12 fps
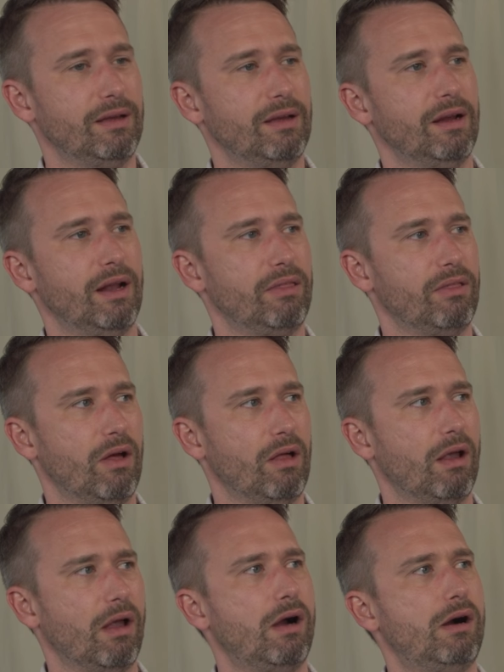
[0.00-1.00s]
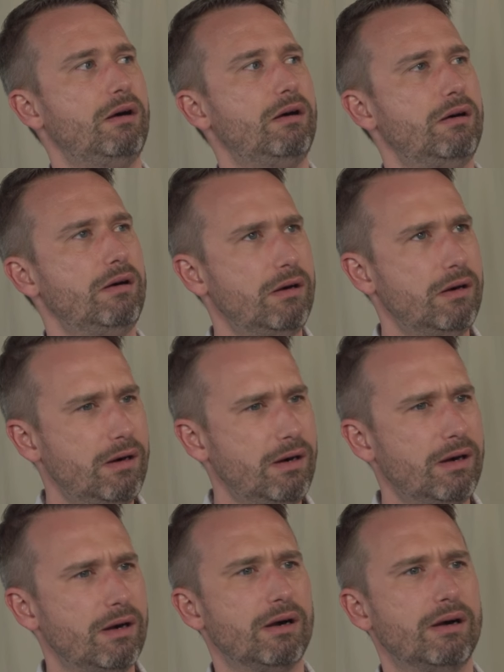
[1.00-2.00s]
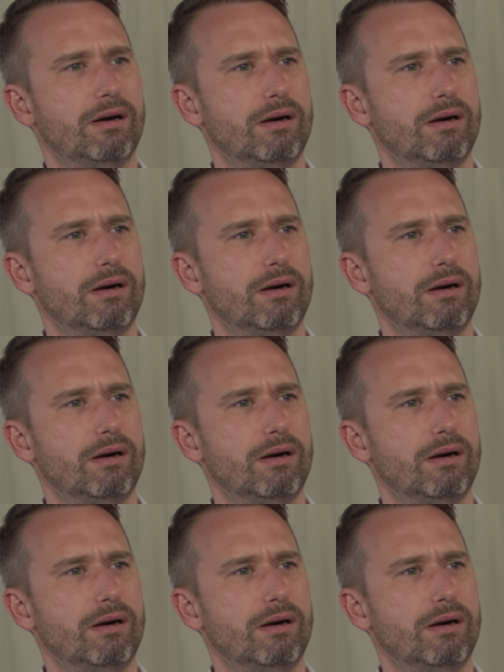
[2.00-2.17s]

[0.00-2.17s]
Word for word: And I thought, Huh.